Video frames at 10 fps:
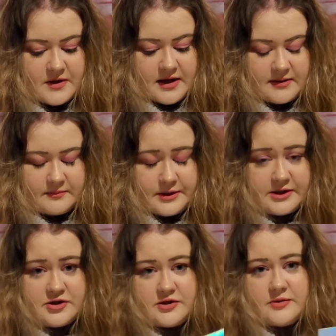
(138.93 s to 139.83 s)
Um,
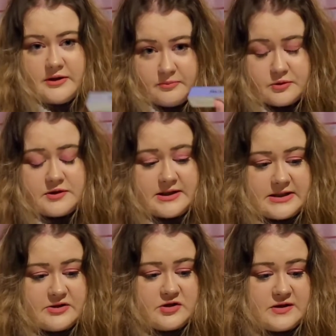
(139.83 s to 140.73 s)
Peachy Queen
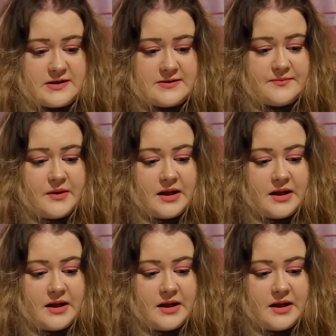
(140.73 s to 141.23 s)
Bodacious